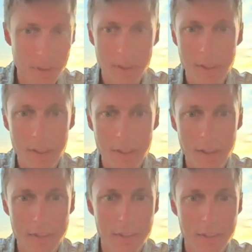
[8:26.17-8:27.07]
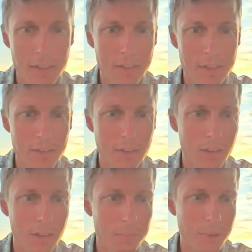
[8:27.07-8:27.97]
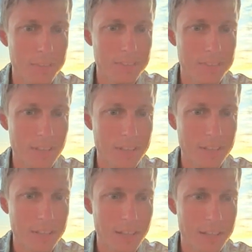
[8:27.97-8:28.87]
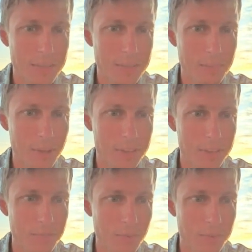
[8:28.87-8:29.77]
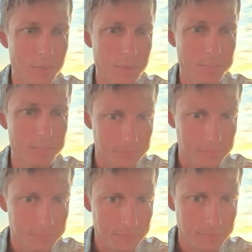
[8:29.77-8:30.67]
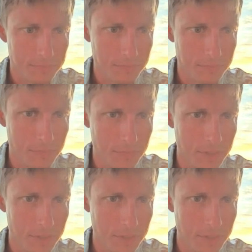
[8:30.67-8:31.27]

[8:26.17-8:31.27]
And then by setting that inbox folder, did it